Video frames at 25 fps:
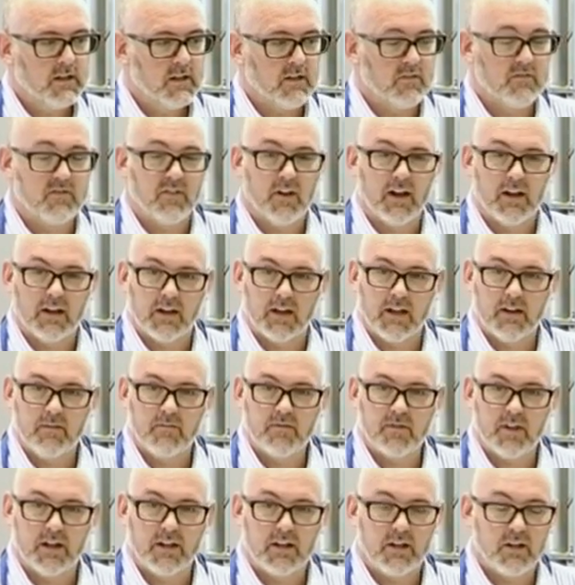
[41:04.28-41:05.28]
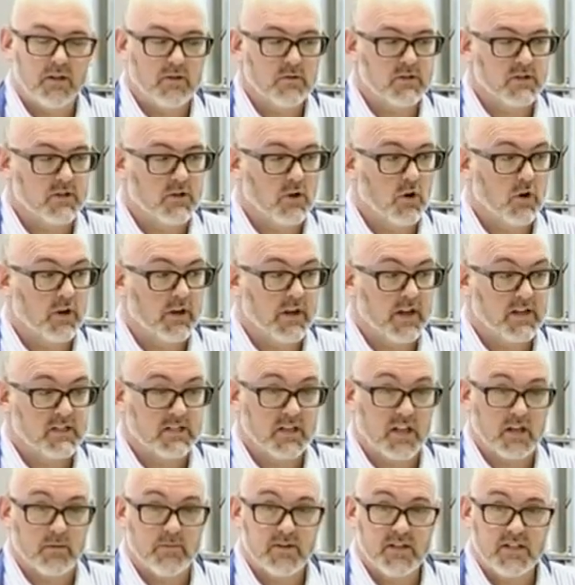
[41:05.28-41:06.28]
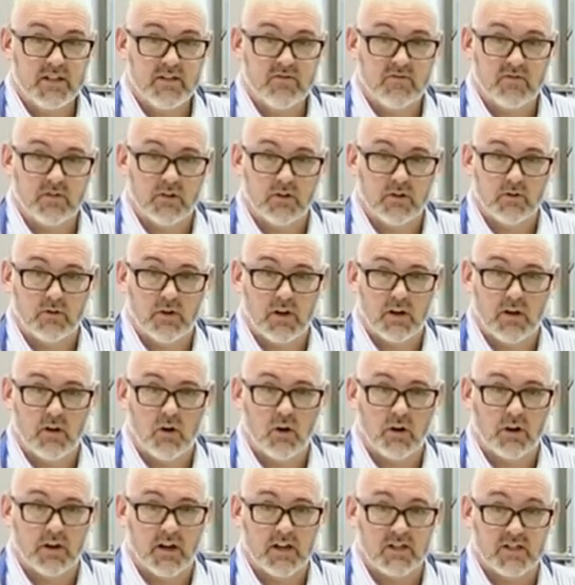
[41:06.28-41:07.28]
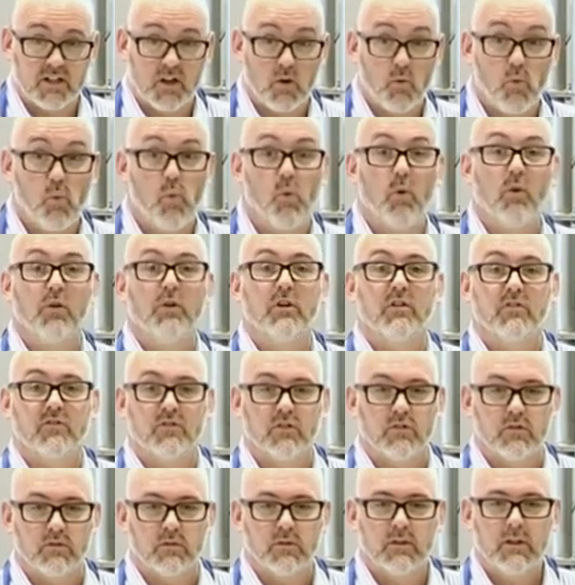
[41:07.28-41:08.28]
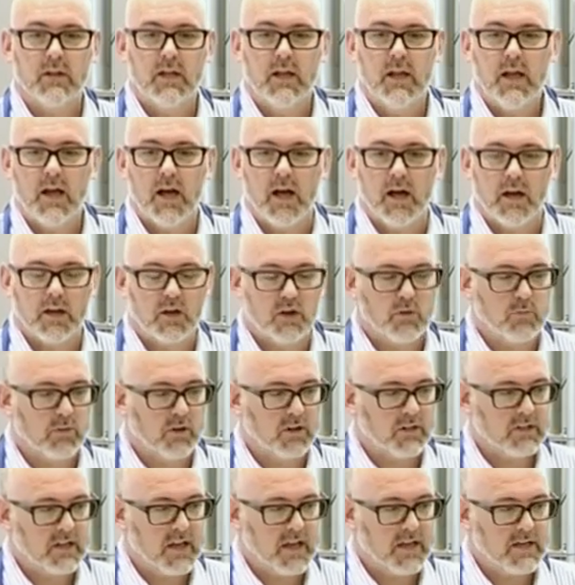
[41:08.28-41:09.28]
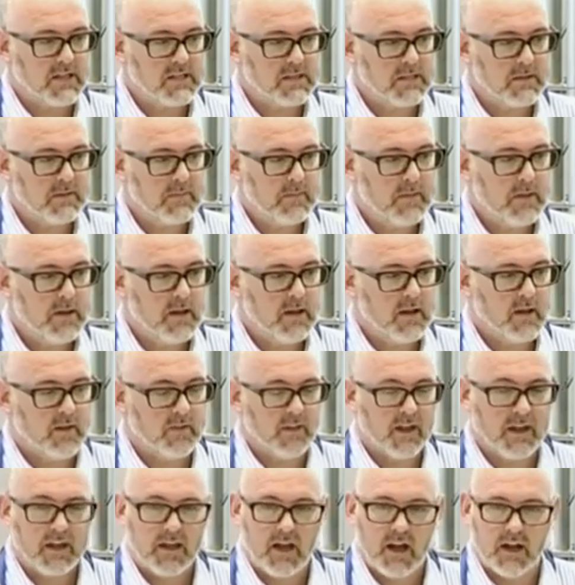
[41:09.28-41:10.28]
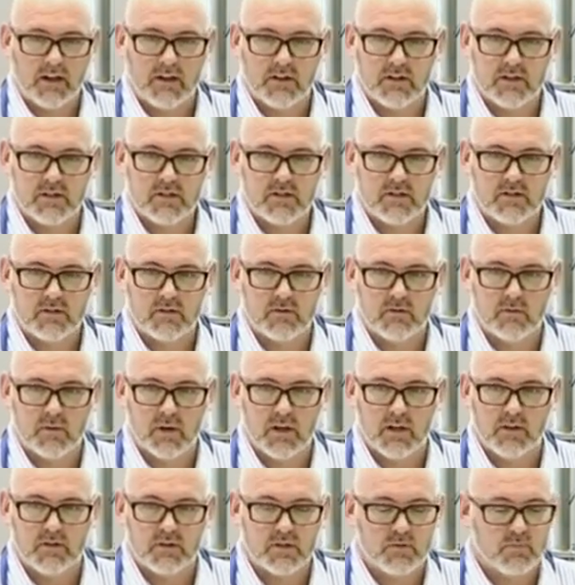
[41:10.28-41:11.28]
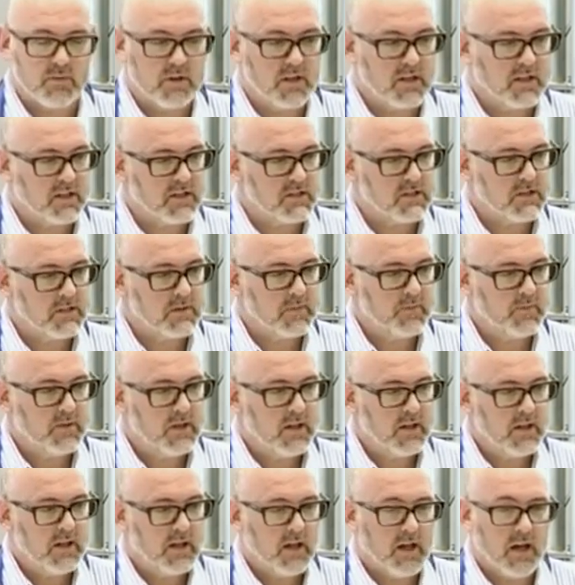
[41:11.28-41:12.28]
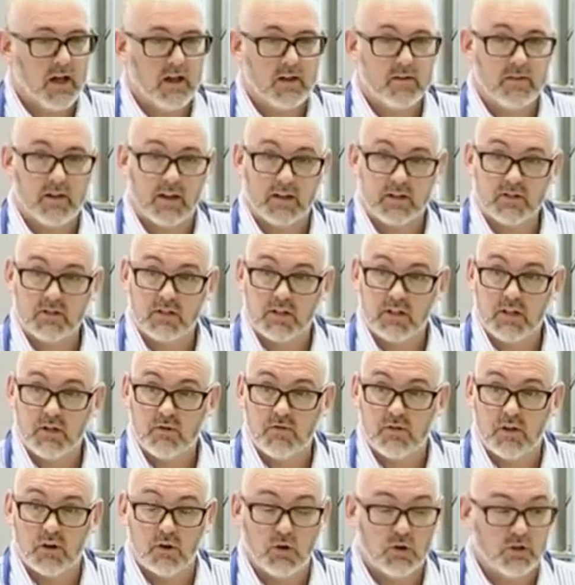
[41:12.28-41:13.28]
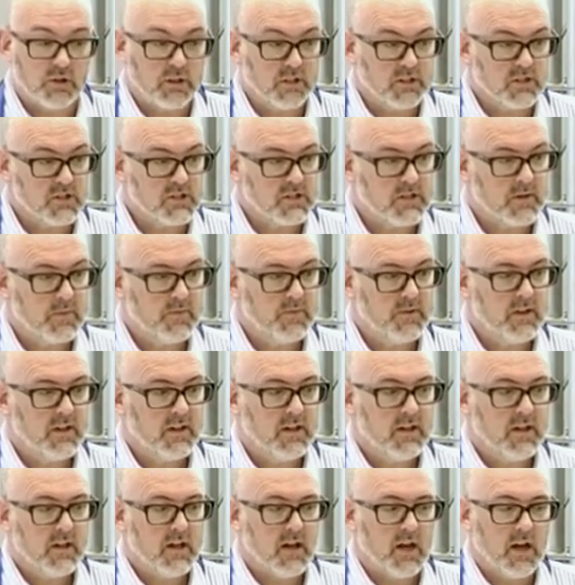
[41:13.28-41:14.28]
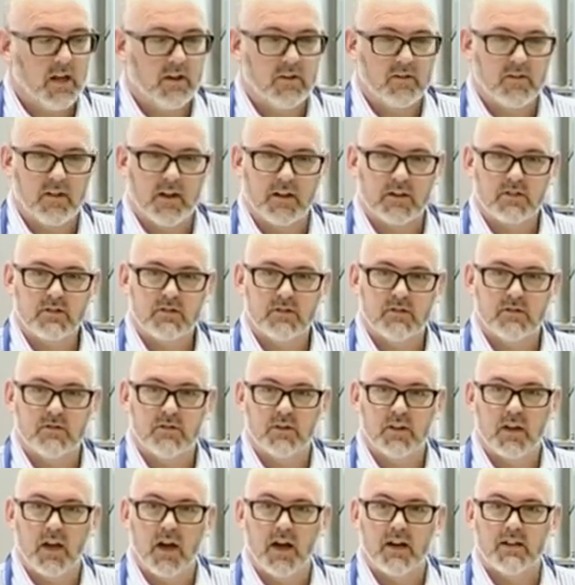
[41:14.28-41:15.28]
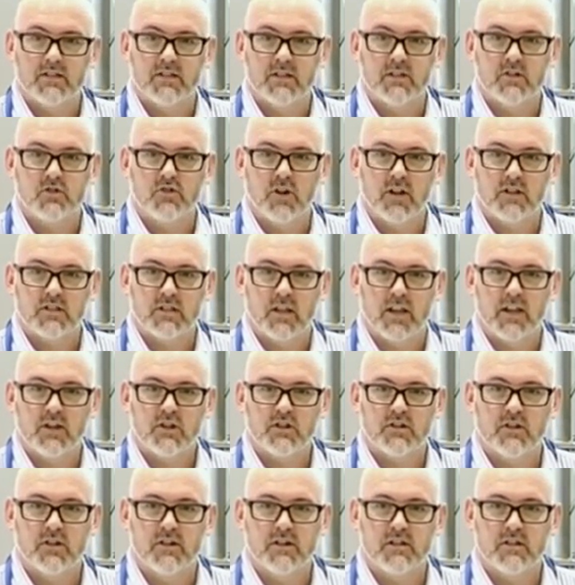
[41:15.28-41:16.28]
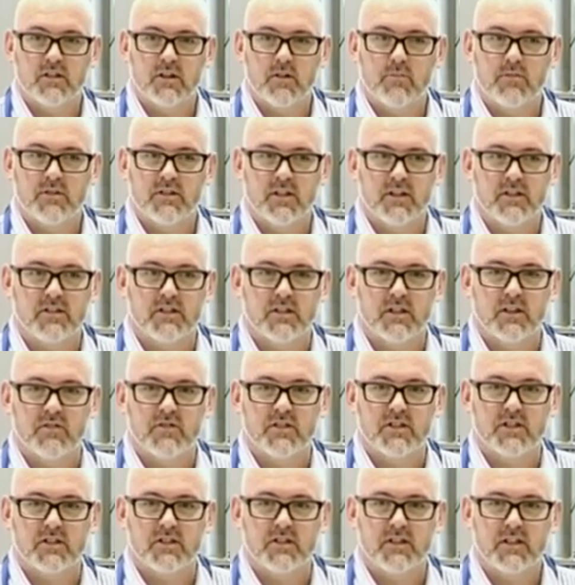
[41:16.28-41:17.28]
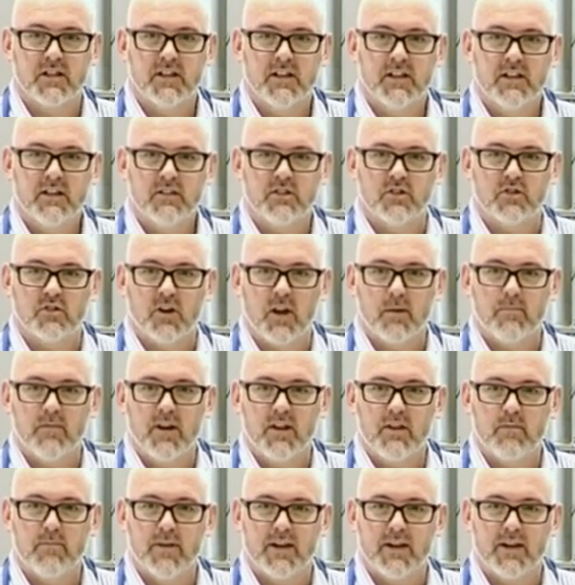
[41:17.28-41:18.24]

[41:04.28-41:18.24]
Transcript: And finally, thank you to the organising committee for organising a wonderful couple of days, and their kindness to the speakers. Thanks to you, the audience, and thanks to the guys in translation and interpreting services to try and make the